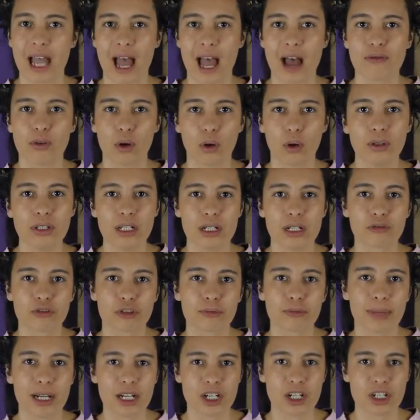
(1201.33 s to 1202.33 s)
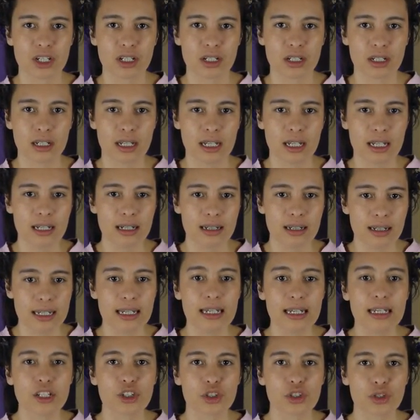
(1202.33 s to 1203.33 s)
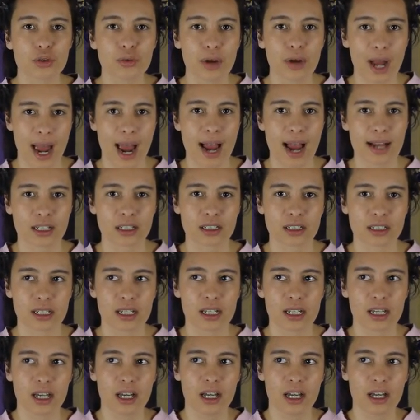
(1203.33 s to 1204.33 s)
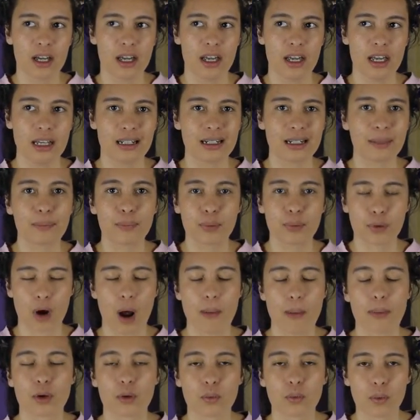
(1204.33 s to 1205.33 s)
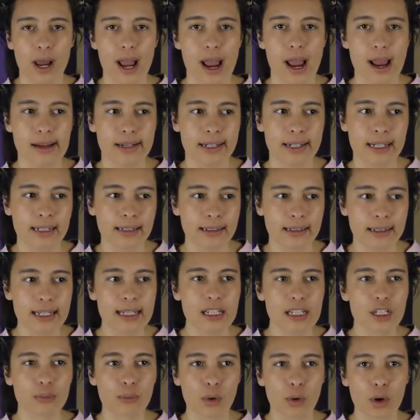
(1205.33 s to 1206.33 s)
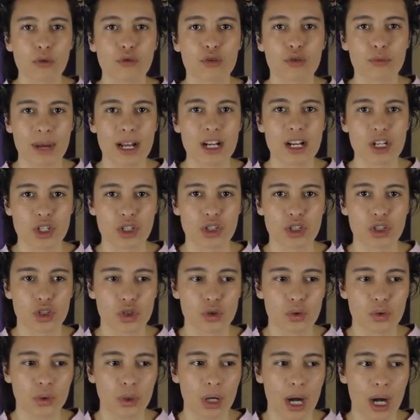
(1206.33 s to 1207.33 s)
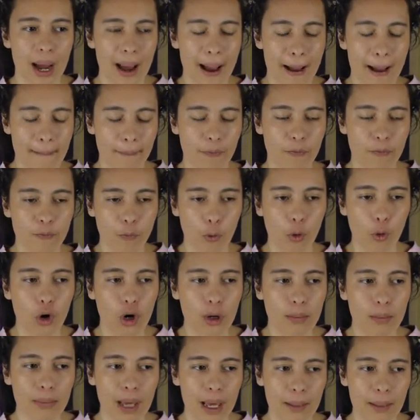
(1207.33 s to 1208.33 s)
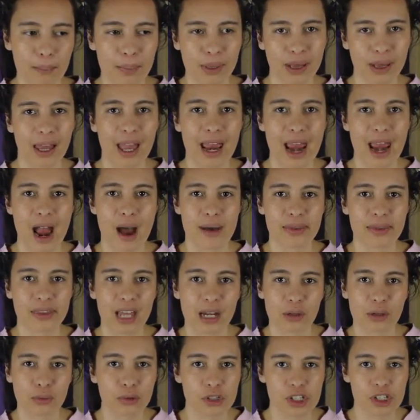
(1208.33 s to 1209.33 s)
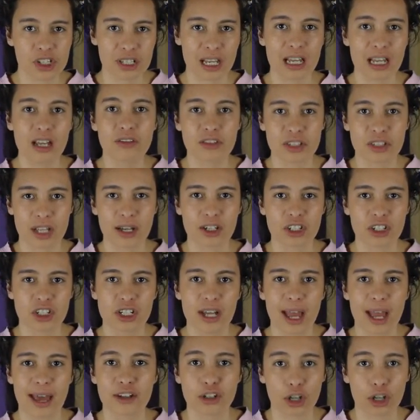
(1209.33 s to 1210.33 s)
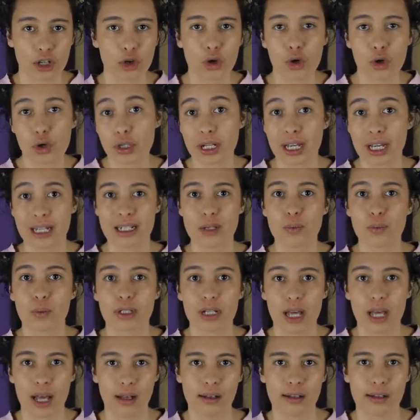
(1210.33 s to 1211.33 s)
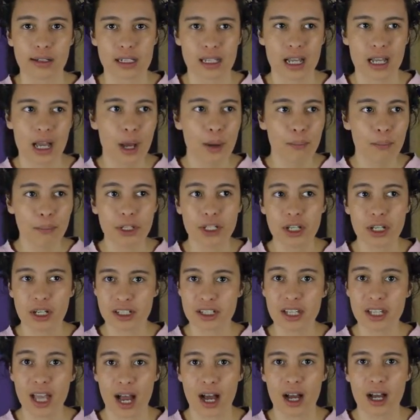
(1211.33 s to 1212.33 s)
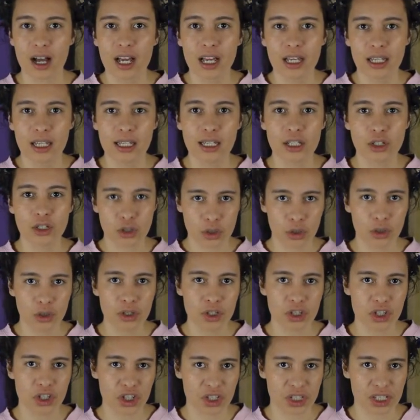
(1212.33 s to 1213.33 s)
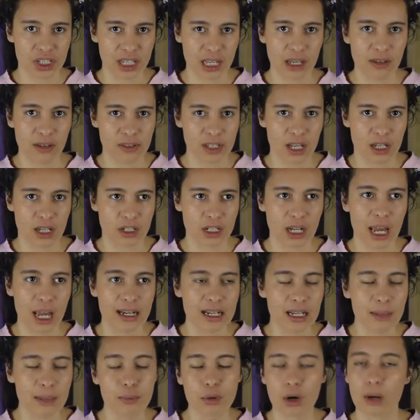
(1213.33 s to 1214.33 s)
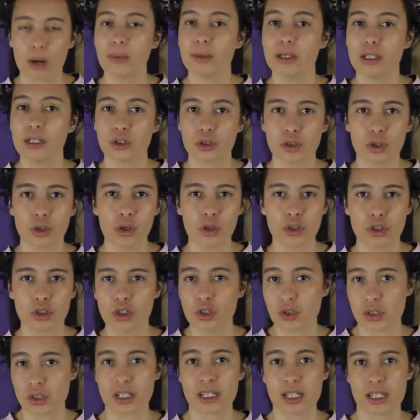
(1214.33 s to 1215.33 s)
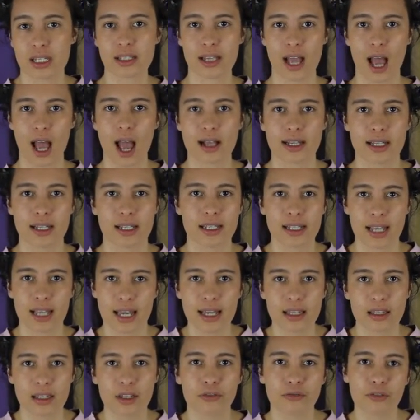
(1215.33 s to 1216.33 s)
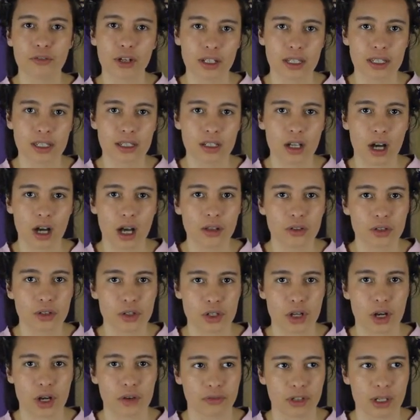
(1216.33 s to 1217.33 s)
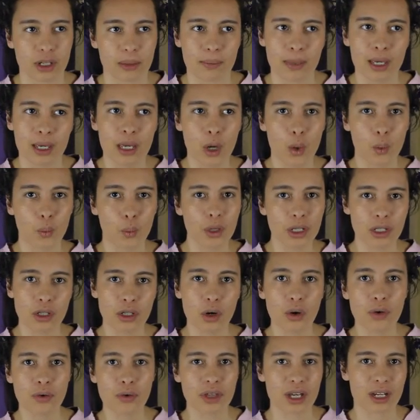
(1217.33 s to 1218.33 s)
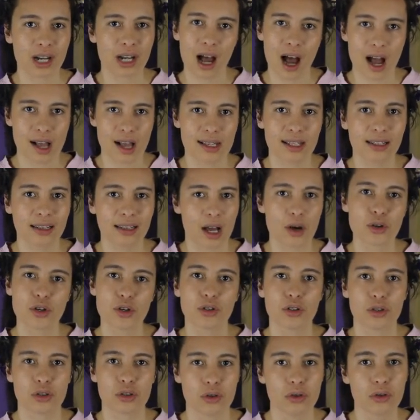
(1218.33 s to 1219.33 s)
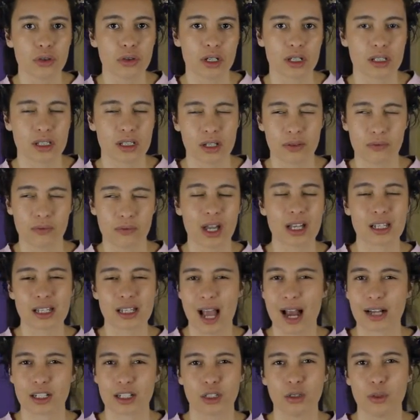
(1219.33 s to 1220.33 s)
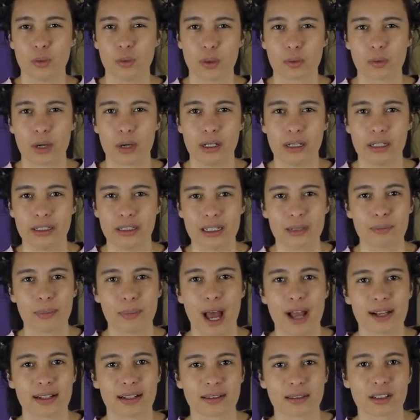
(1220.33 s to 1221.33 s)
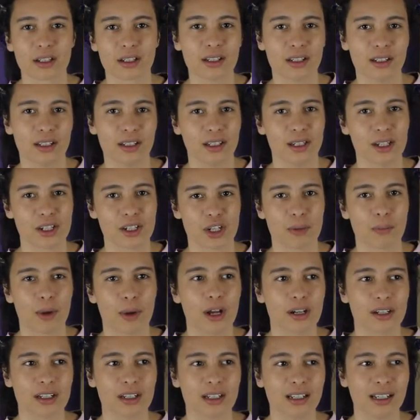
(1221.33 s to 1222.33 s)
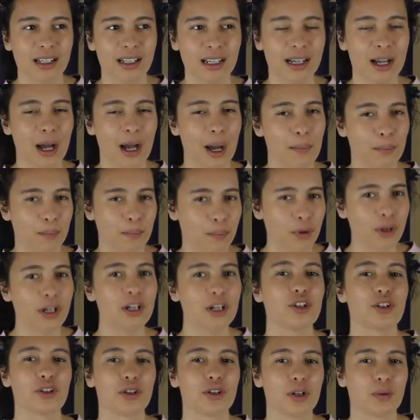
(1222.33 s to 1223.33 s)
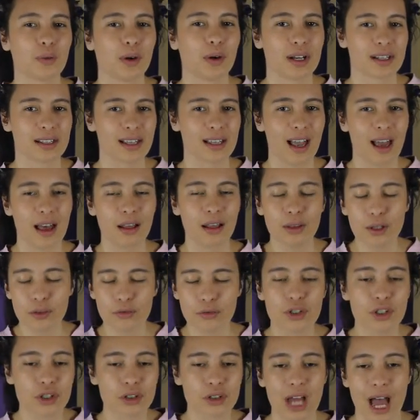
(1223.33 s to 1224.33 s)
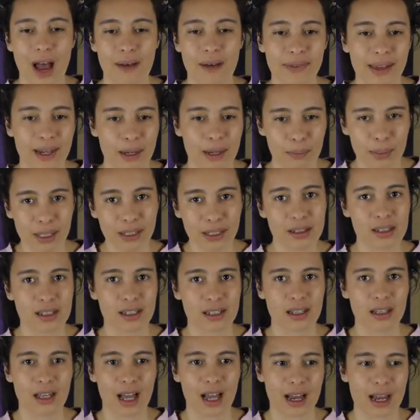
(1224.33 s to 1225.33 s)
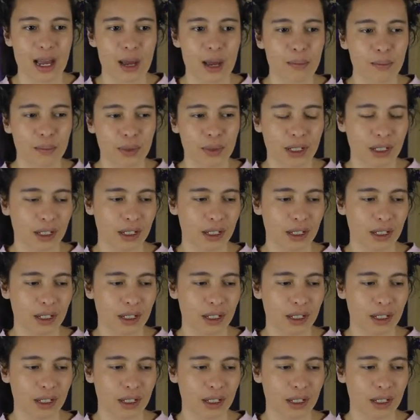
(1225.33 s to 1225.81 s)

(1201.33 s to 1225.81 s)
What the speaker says: have all the information he needs to act in a proper way. He needs more information to form a plan that will save Sanji and not hurt anyone else. Because yeah, he could just save Sanji, and he probably could, using his Haki, take the fucking colors off him. We know that Haki allows you to do this if that's actually what Rayleigh did back in Shabandi. I'm pretty sure it was. And Luffy should have that ability. I am